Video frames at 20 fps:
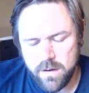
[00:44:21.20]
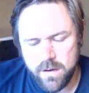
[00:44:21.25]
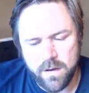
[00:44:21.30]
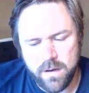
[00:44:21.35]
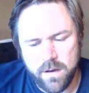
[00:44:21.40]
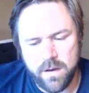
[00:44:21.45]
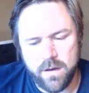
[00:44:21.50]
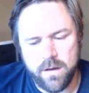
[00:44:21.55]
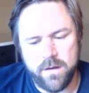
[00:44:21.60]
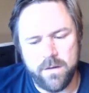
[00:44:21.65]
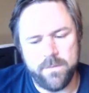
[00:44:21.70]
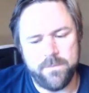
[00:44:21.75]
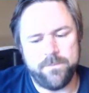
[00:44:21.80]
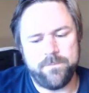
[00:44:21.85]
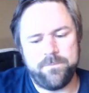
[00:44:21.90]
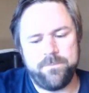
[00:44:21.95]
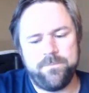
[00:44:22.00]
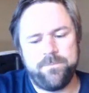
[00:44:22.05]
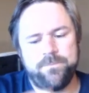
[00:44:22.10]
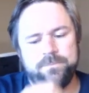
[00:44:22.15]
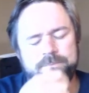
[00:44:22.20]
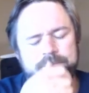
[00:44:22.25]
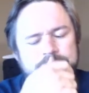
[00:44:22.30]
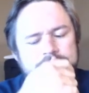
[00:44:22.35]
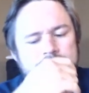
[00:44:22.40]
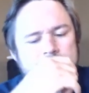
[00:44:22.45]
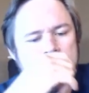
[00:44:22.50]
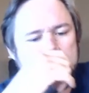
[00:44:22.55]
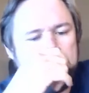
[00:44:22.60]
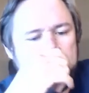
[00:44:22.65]
Um,
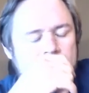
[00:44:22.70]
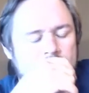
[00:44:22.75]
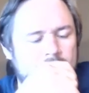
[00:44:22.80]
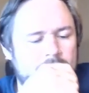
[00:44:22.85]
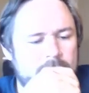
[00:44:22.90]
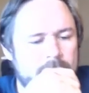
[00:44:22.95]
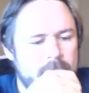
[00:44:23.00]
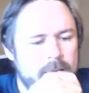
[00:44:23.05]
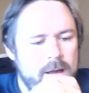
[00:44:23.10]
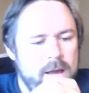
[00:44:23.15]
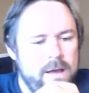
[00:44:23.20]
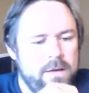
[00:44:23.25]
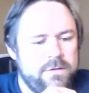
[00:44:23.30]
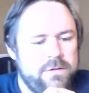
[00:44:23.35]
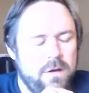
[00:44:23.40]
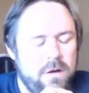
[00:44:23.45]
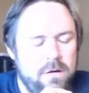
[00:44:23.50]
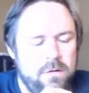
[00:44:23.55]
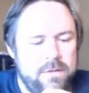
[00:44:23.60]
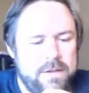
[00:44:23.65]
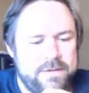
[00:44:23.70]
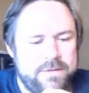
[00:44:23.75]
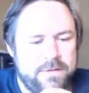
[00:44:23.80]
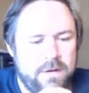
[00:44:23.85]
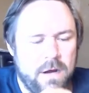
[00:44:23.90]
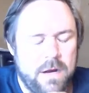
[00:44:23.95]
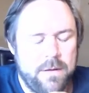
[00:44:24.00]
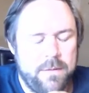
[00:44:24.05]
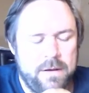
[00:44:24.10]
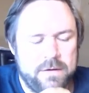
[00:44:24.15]
so let's
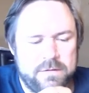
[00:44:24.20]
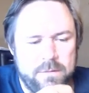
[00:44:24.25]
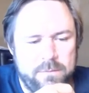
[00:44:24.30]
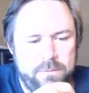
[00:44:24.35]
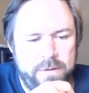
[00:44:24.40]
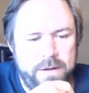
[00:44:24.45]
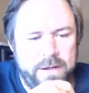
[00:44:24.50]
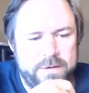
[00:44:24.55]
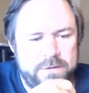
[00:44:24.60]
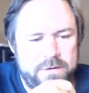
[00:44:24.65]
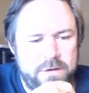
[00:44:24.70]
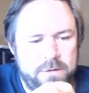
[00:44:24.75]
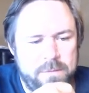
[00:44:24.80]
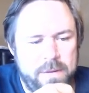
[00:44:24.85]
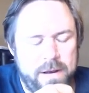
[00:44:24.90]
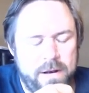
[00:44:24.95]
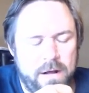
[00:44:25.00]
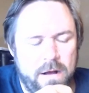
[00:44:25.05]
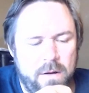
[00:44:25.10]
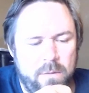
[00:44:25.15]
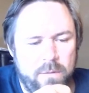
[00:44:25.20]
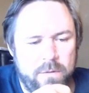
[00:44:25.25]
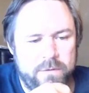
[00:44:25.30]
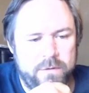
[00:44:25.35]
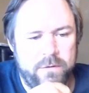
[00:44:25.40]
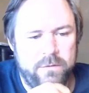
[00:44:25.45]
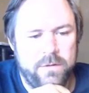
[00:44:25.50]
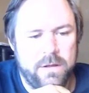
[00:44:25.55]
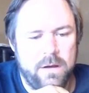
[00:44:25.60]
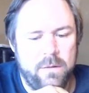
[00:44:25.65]
talk about some plants you may not want
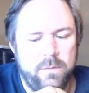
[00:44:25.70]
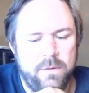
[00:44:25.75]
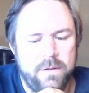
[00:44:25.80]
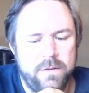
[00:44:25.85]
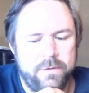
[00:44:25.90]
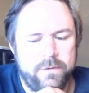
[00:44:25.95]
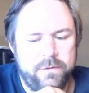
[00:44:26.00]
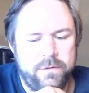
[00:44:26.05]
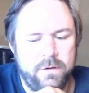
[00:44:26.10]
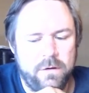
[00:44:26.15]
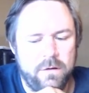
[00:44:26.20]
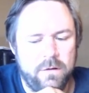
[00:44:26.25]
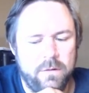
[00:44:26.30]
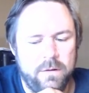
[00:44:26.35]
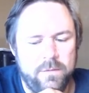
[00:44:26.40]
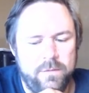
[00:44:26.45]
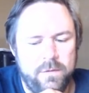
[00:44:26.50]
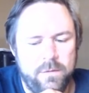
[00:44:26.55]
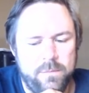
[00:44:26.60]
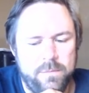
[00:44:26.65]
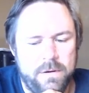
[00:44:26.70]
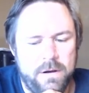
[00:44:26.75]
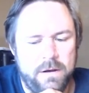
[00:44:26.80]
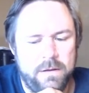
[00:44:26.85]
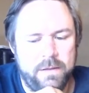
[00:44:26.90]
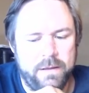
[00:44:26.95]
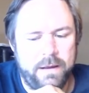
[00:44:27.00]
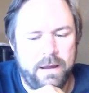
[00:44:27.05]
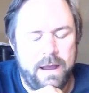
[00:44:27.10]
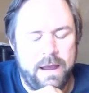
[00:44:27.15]
to do that with. So if you
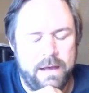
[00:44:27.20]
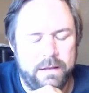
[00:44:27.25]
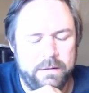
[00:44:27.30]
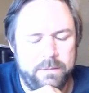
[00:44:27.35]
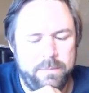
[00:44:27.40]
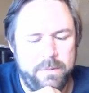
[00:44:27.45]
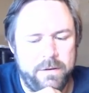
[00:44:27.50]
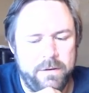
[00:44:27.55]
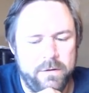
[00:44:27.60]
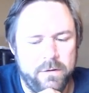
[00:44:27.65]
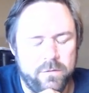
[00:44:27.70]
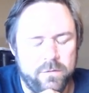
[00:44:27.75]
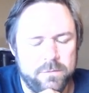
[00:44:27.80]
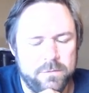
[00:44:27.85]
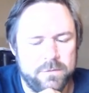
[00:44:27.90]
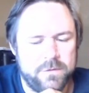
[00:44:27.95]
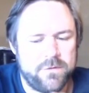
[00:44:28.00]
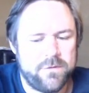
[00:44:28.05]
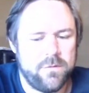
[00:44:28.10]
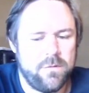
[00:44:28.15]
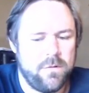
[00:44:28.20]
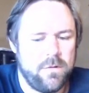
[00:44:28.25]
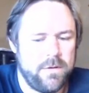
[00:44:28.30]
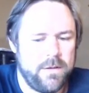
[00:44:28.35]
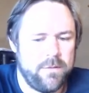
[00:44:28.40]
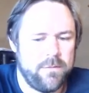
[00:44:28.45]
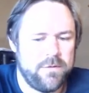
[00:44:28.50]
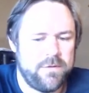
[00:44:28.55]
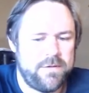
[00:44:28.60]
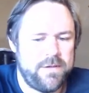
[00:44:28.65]
bought like a jalapeno from the store and
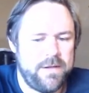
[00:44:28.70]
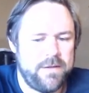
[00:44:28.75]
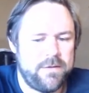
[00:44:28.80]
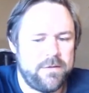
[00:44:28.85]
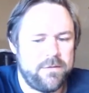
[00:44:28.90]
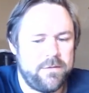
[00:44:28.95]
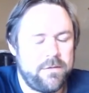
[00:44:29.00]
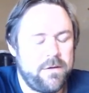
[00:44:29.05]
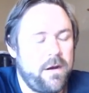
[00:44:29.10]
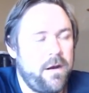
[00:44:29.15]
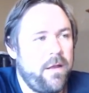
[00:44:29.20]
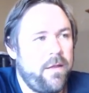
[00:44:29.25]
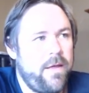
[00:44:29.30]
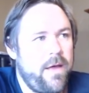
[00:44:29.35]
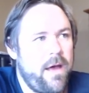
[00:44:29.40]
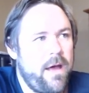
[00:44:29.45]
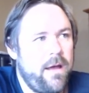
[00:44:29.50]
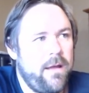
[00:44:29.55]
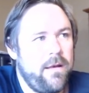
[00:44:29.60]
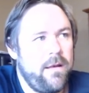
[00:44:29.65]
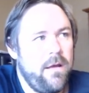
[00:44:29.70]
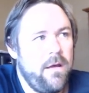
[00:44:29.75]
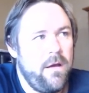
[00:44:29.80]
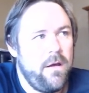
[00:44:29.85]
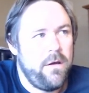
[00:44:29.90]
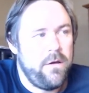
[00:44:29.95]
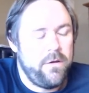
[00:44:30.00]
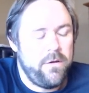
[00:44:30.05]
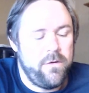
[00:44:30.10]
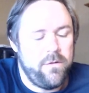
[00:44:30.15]
there were seeds inside of that,
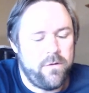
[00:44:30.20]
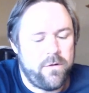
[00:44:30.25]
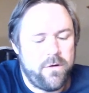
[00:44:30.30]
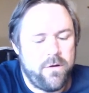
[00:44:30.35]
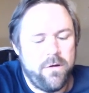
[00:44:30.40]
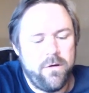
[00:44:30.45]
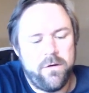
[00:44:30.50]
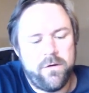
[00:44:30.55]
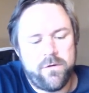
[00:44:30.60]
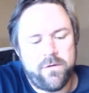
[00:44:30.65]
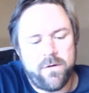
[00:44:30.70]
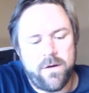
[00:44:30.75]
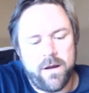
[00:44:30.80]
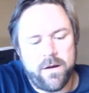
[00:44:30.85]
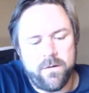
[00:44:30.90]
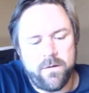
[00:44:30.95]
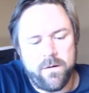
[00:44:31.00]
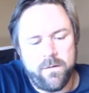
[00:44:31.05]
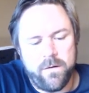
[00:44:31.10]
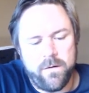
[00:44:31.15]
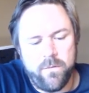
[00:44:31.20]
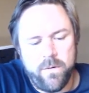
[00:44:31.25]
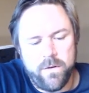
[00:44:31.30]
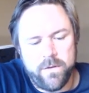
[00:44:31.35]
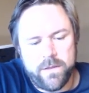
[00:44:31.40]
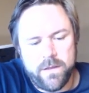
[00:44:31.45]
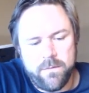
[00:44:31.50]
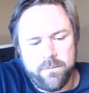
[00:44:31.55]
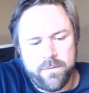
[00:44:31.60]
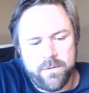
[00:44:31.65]
you could try growing
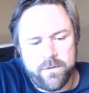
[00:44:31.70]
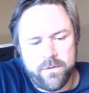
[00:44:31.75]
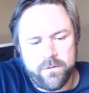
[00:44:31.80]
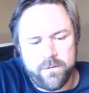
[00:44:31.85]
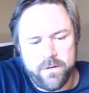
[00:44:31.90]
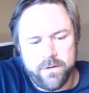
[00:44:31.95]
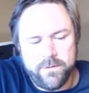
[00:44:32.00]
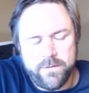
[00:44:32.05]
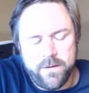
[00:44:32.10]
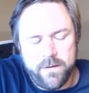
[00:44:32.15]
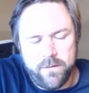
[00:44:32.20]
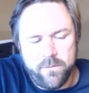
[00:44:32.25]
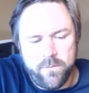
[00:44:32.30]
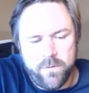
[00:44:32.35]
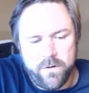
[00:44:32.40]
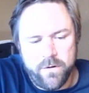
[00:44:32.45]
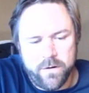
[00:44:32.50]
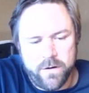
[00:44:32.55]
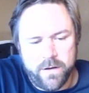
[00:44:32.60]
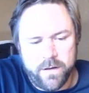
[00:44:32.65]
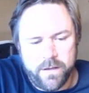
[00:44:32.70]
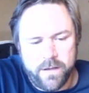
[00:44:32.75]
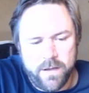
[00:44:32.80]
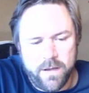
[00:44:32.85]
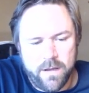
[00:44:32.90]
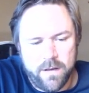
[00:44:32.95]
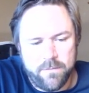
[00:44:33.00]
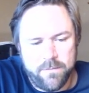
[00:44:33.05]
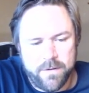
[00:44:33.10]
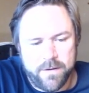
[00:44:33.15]
with it, but there's no telling what you're going to
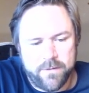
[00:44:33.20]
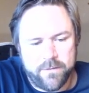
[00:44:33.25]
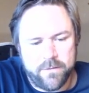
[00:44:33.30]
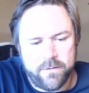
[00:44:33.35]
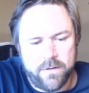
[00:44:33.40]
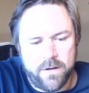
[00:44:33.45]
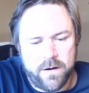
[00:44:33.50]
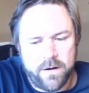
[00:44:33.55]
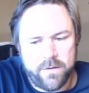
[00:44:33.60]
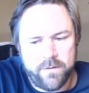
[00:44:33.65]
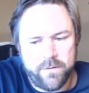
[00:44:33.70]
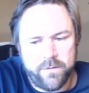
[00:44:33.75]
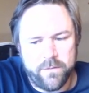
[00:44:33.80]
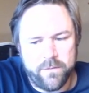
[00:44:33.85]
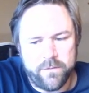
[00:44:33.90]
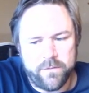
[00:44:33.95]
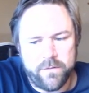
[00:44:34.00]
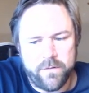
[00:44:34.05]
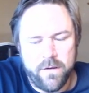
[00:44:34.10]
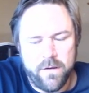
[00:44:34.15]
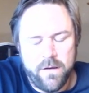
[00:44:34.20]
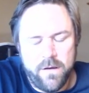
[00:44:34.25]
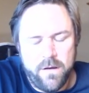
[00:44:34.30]
get because a lot of those